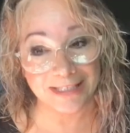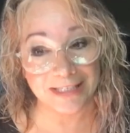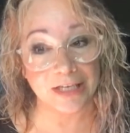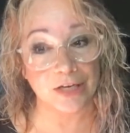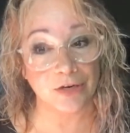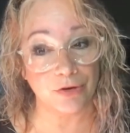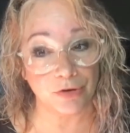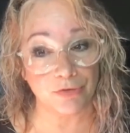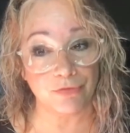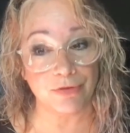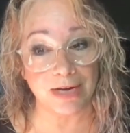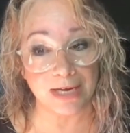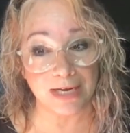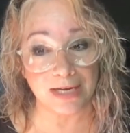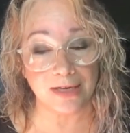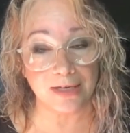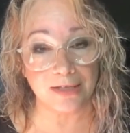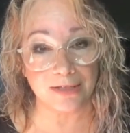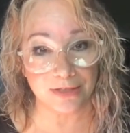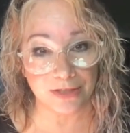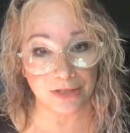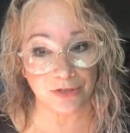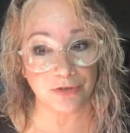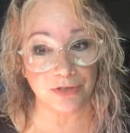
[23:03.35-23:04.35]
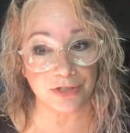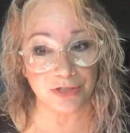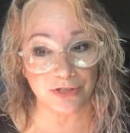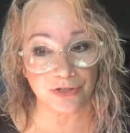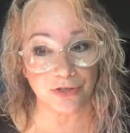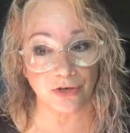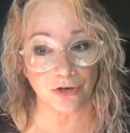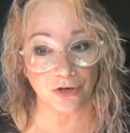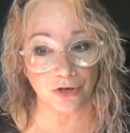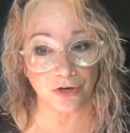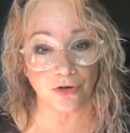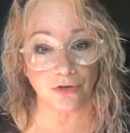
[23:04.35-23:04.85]
there a red? Is there a
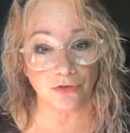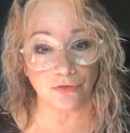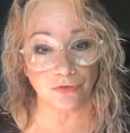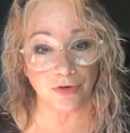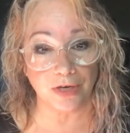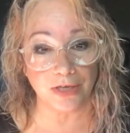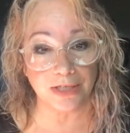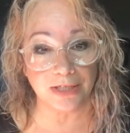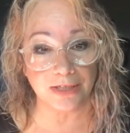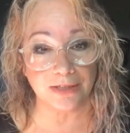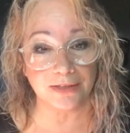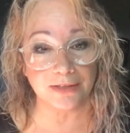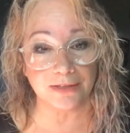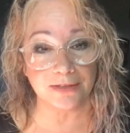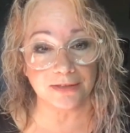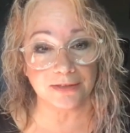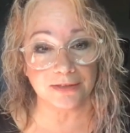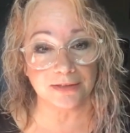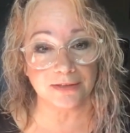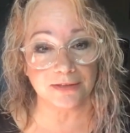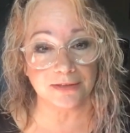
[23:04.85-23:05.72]
star called Regulus? Yeah, I'd